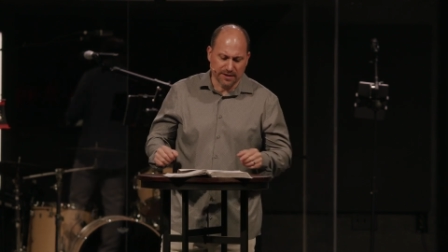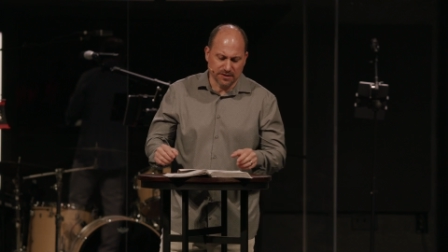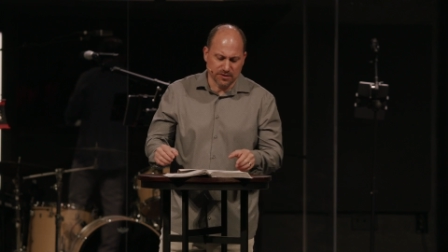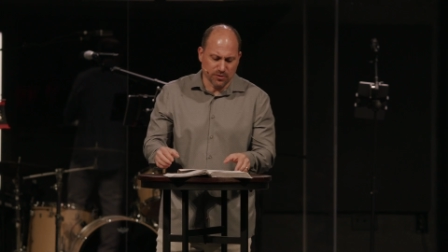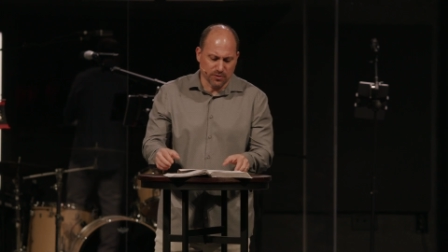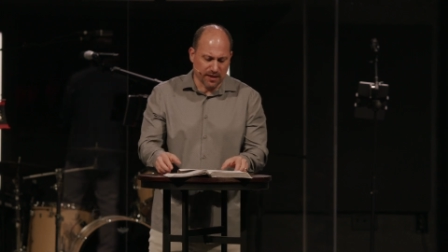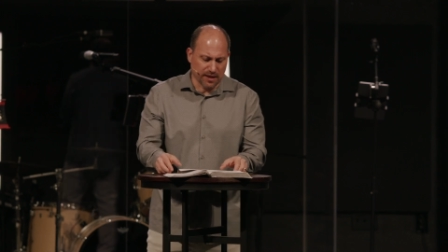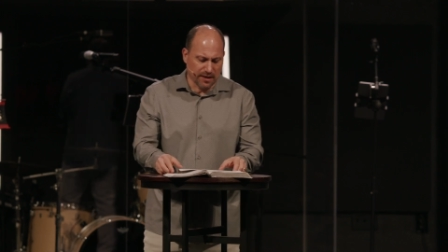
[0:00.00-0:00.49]

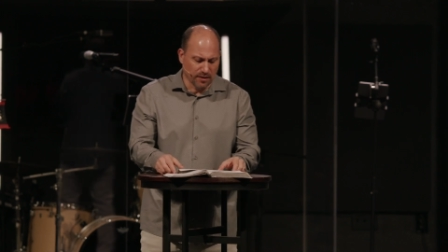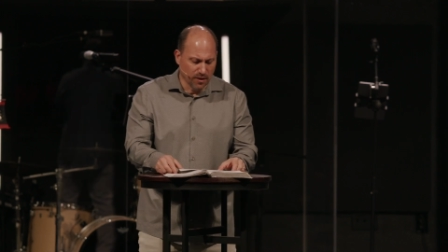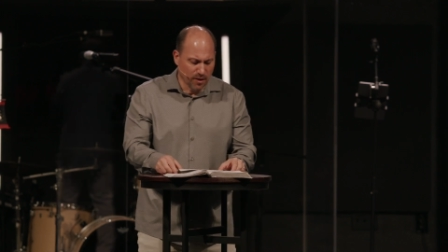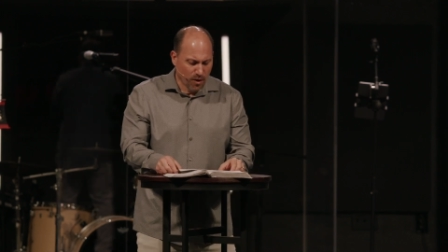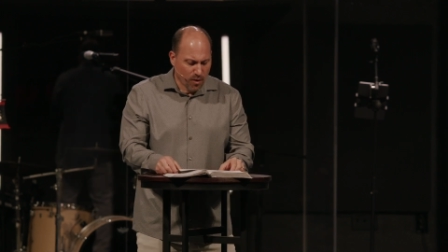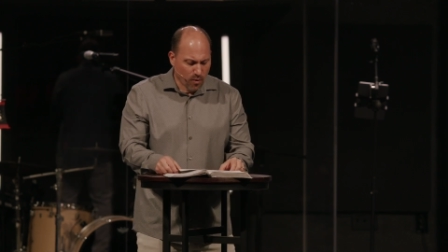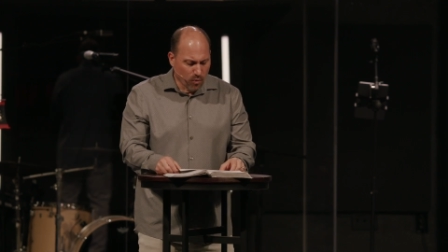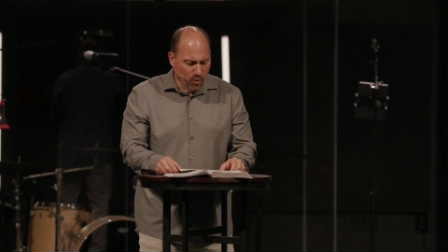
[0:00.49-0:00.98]
so that
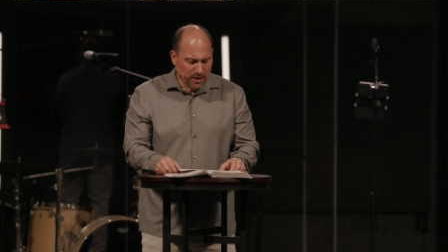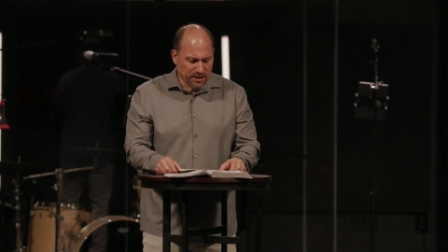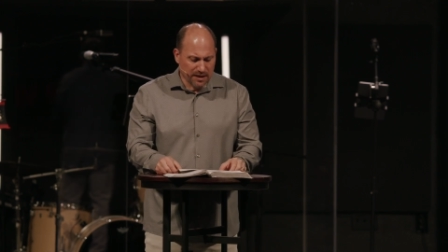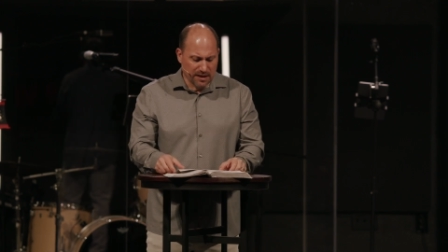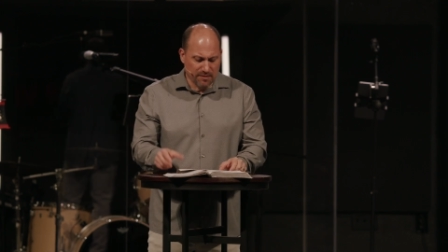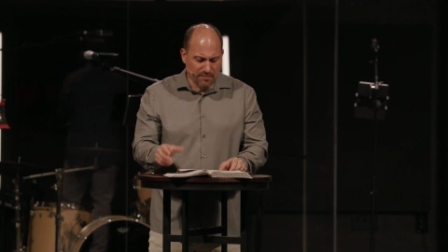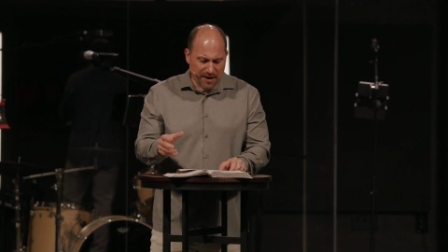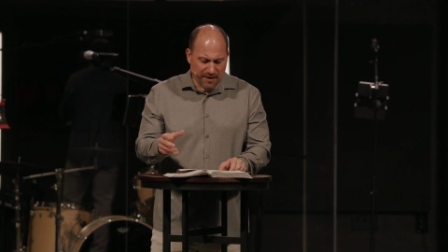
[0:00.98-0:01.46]
one
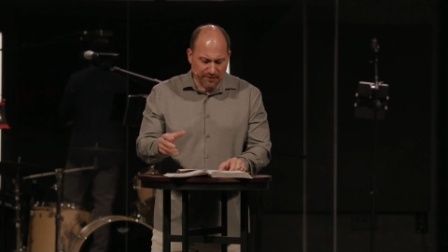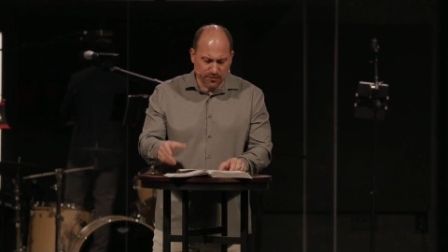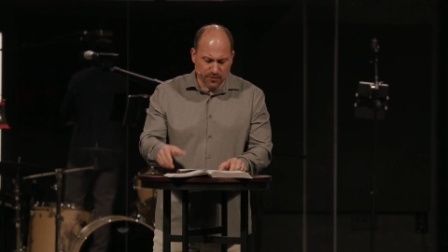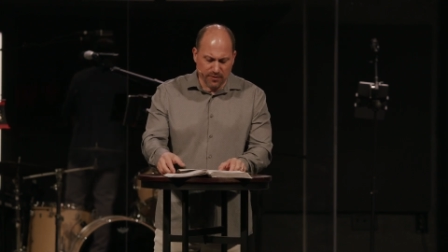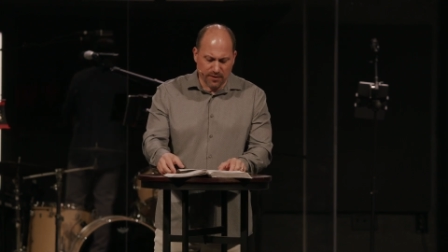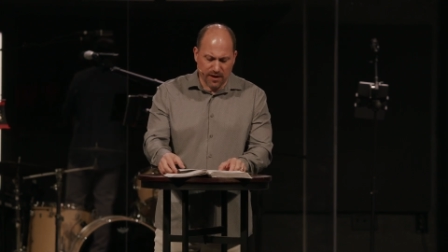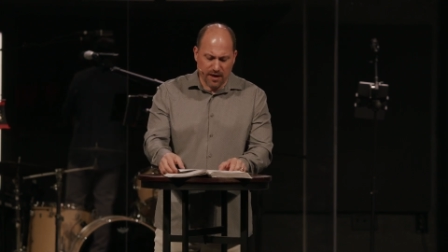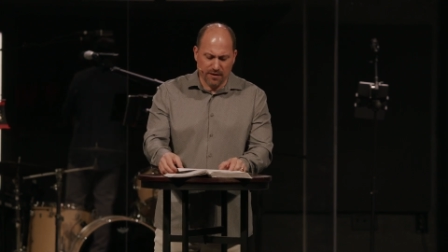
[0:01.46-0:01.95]
limb
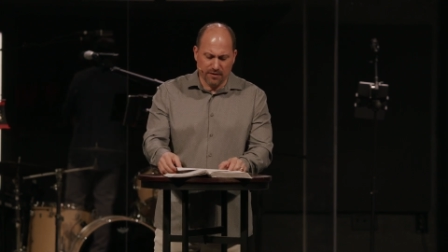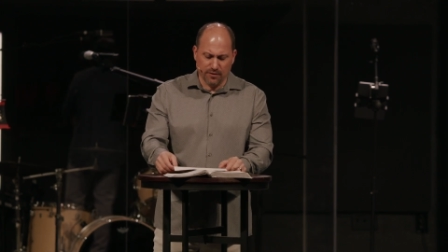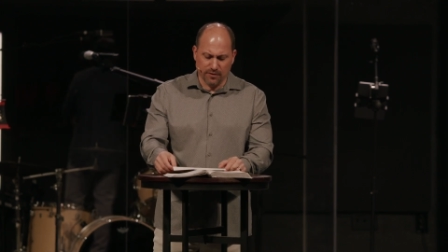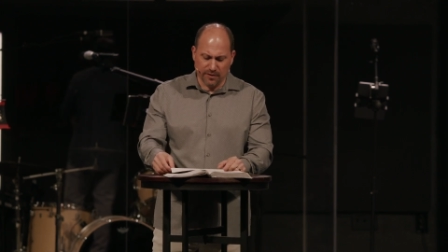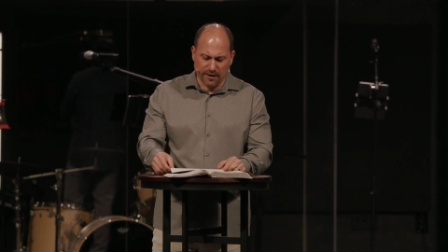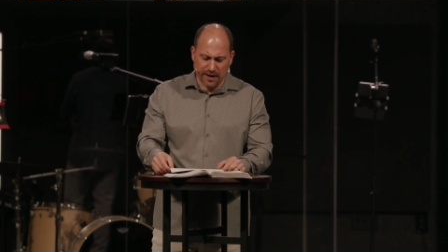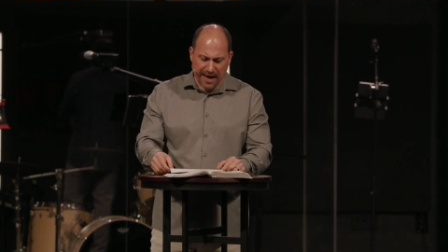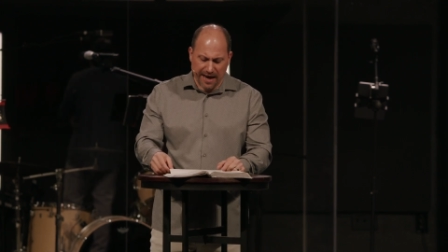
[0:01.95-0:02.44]
after
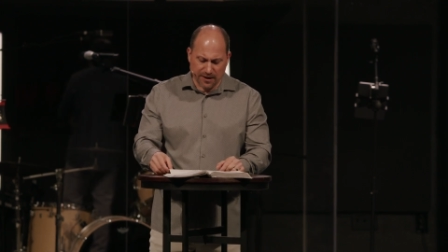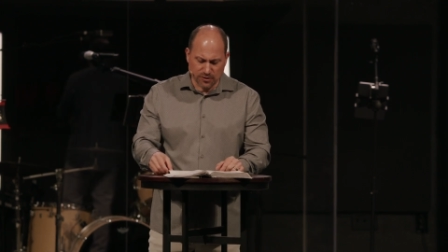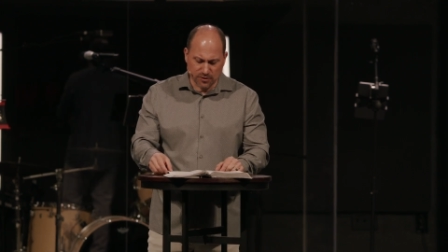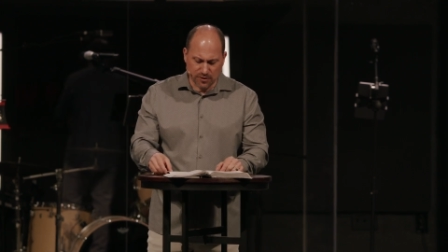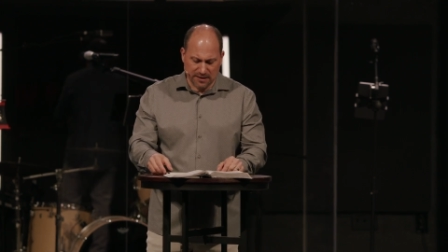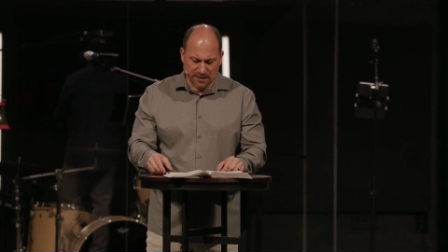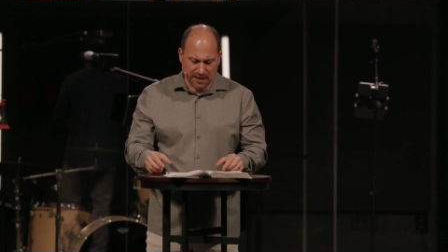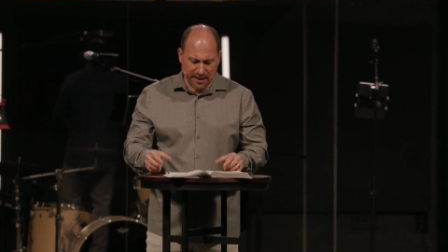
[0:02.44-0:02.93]
another
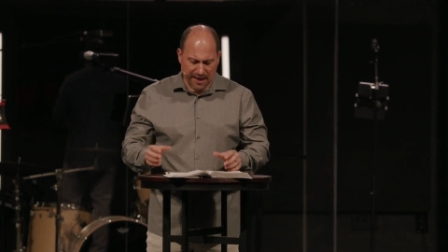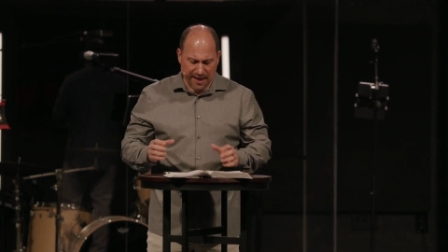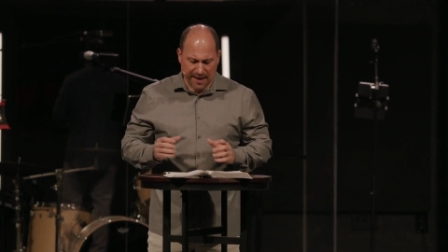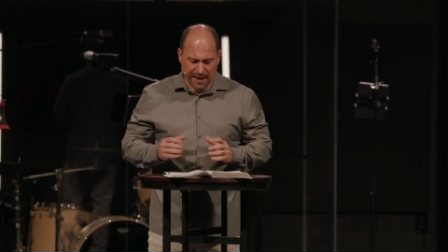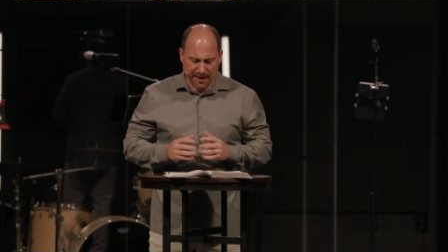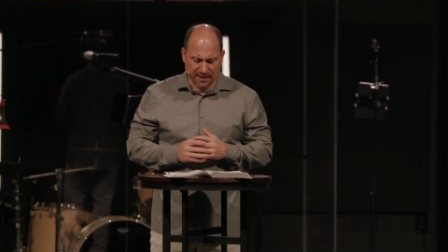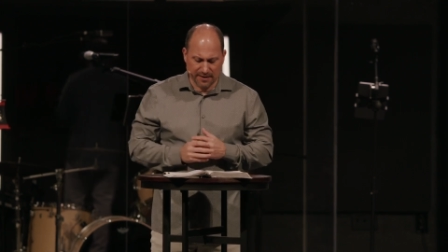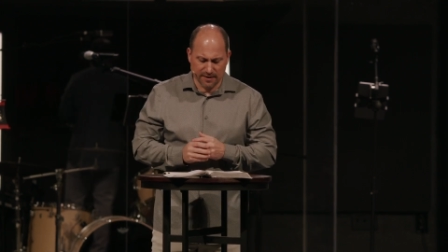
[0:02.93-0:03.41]
actually
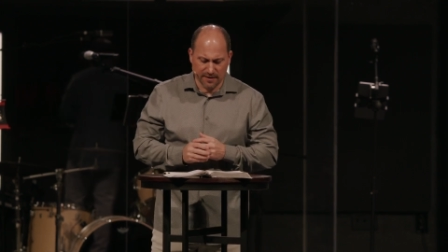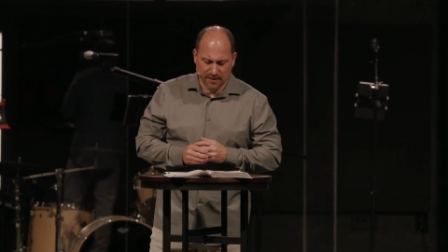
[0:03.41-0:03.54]
decayed